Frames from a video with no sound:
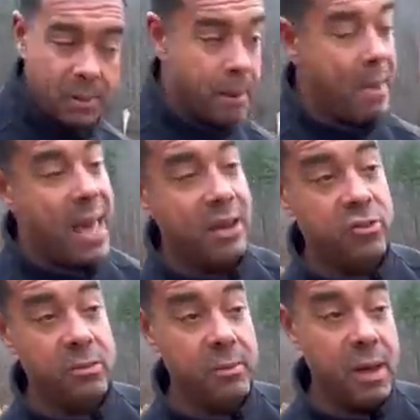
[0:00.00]

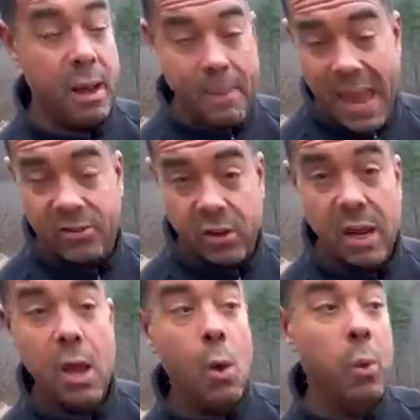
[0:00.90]
imagine, imagine,
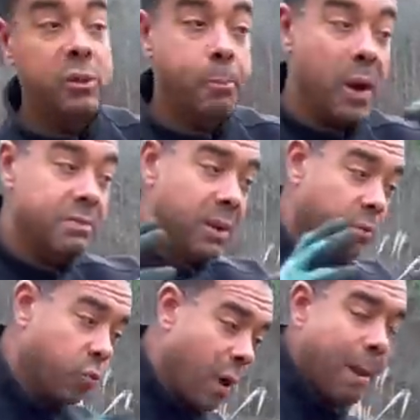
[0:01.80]
which brings me
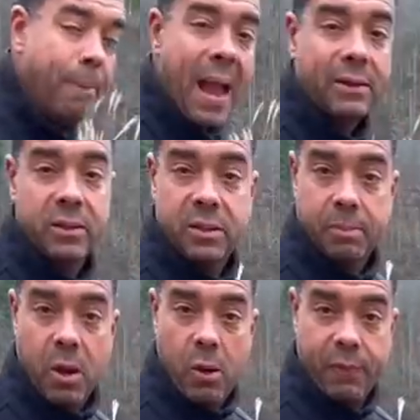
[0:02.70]
right back to
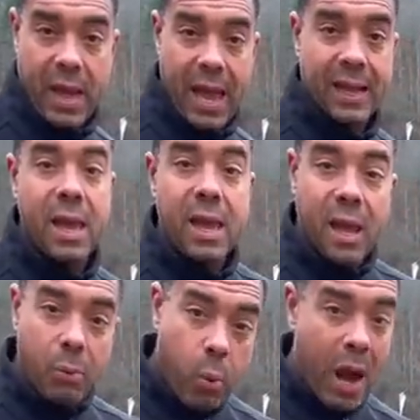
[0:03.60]
Sobkowiak
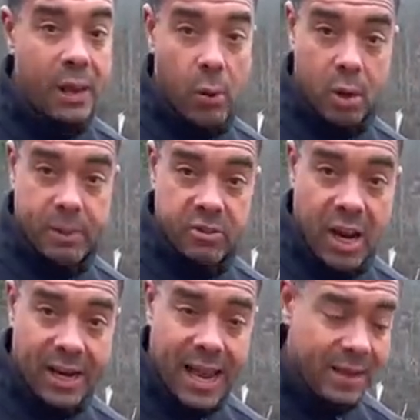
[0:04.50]
and why you ought to be
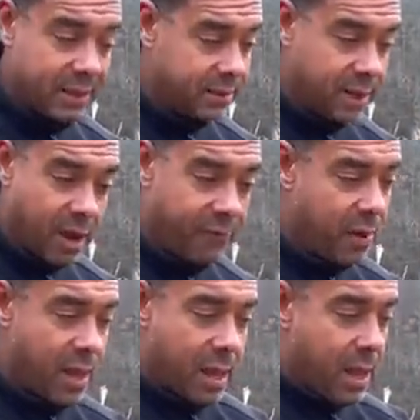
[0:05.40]
checking out his stuff.
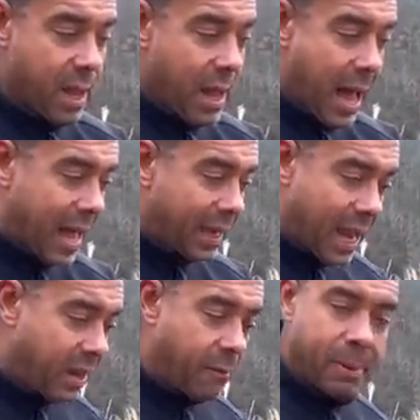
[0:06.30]
I
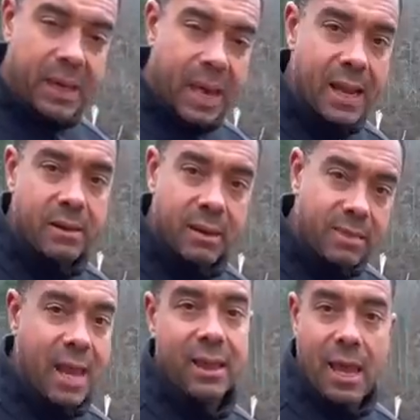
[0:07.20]
can't even begin to
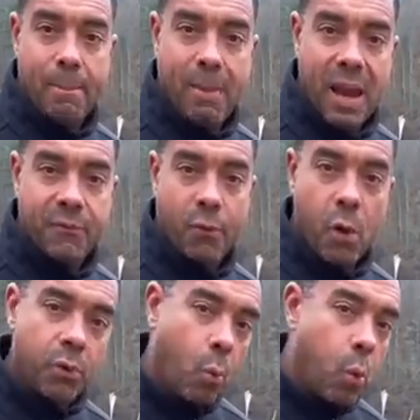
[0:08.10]
thank that man for
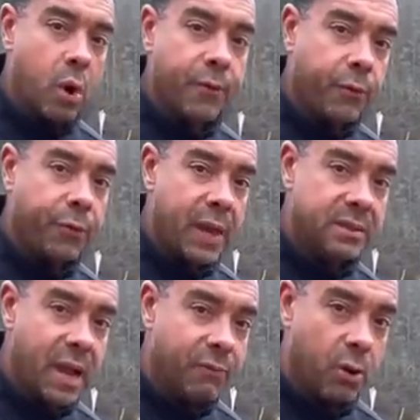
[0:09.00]
all the wonderful things
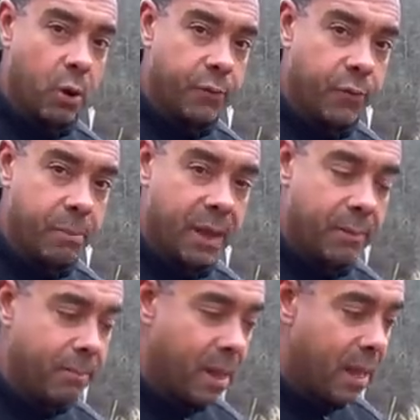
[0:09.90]
I've learned from
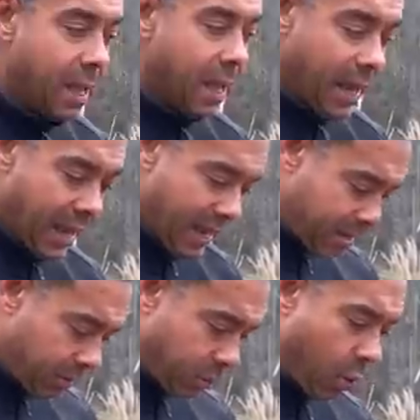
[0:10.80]
him.
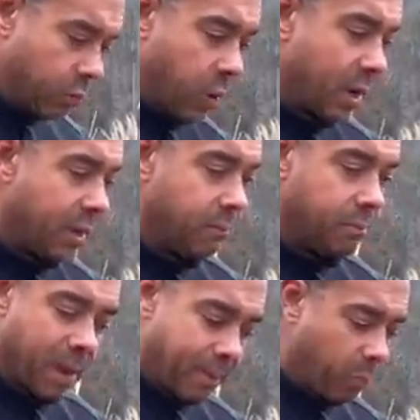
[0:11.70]
And Lord willing,
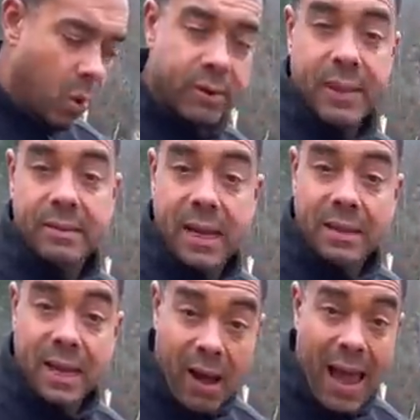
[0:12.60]
maybe one of these days
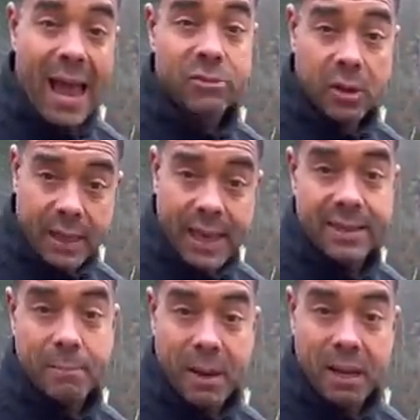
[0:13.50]
I'll actually get to
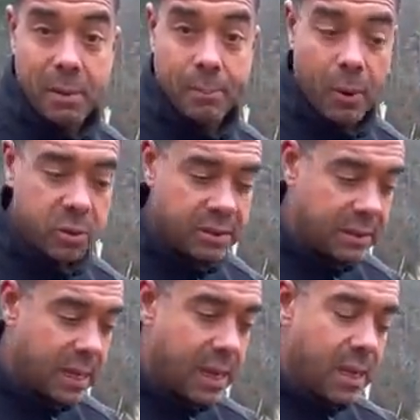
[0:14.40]
meet him in person.
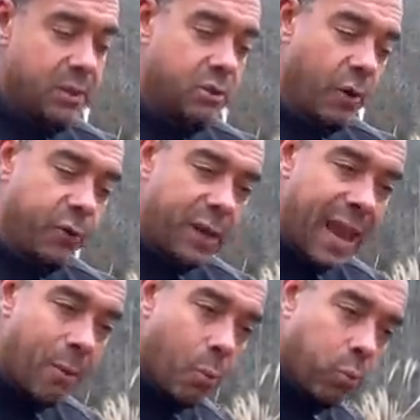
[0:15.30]
So if you
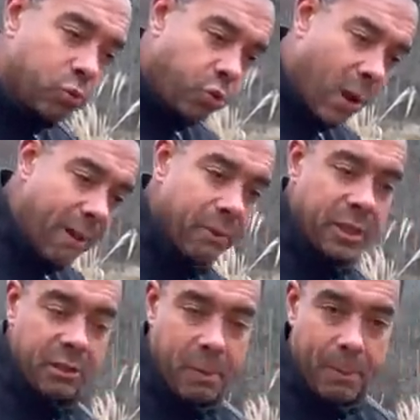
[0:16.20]
can't train with
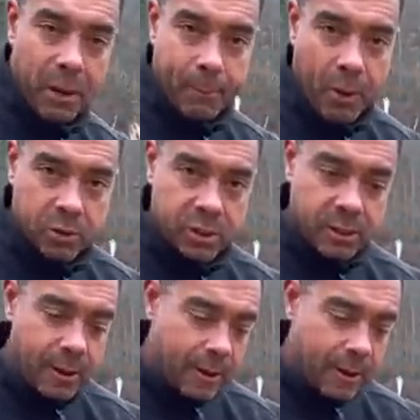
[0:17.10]
these people in person,